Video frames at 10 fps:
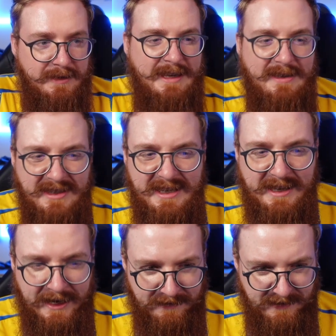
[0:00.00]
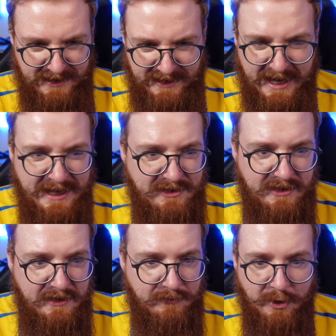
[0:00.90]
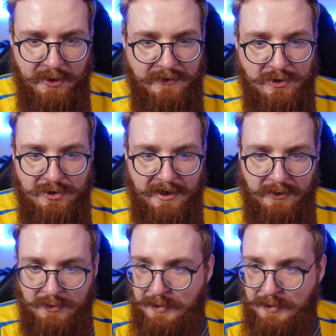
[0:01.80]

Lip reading: Geisley, not even sure how it's